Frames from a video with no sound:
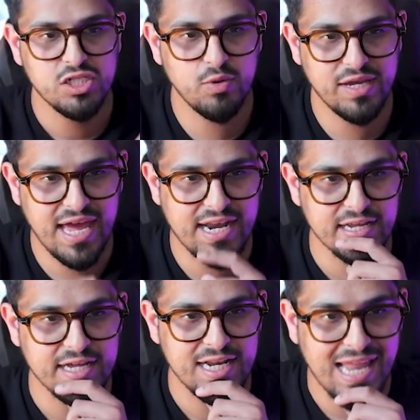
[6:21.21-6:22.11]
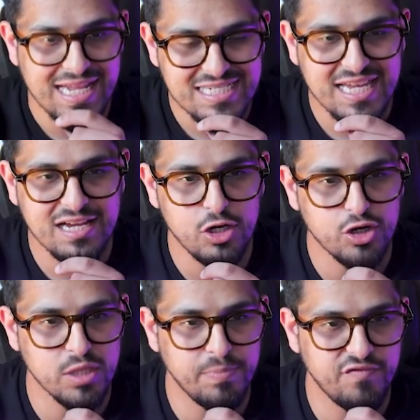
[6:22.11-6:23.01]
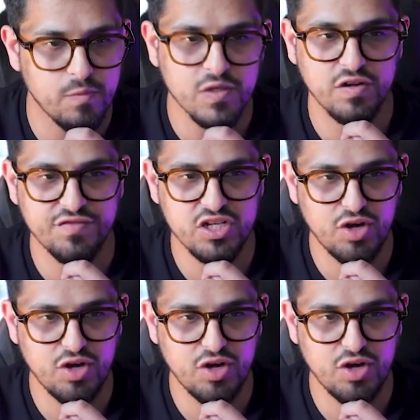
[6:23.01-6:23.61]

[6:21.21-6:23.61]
So again, let's take a look at the performance of this